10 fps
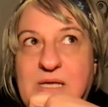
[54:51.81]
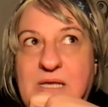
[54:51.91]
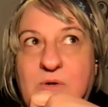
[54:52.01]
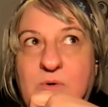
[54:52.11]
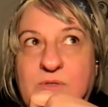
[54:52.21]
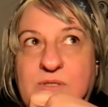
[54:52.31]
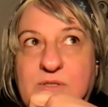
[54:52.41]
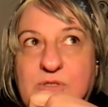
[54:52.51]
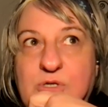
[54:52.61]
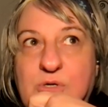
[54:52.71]
in order
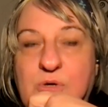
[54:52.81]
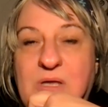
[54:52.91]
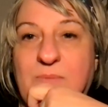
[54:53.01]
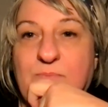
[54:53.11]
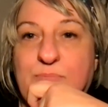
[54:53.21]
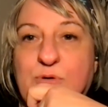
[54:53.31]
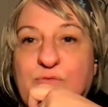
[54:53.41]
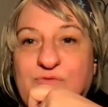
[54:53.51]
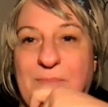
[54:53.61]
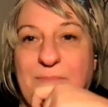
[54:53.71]
to
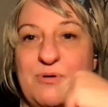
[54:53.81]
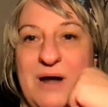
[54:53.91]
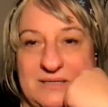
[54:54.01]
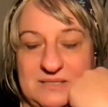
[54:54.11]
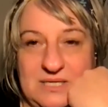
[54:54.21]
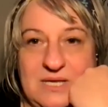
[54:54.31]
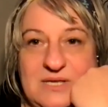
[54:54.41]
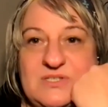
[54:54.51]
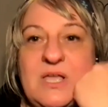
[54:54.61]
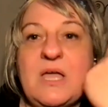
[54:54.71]
improve their
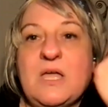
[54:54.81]
practice,